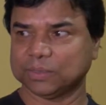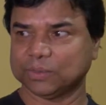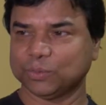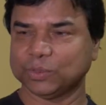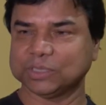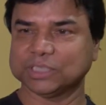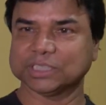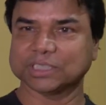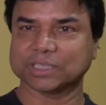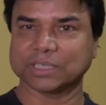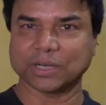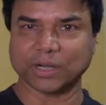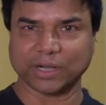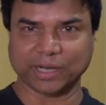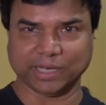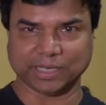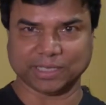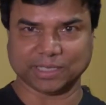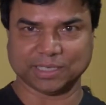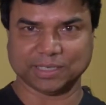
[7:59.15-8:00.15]
which is
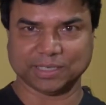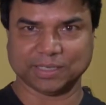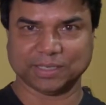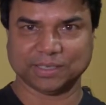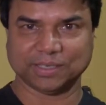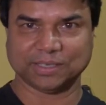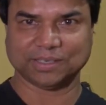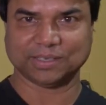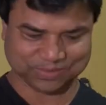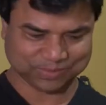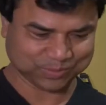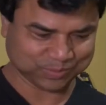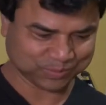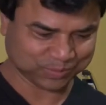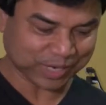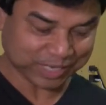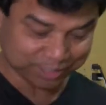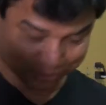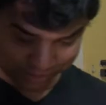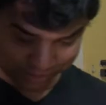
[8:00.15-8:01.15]
great. What do you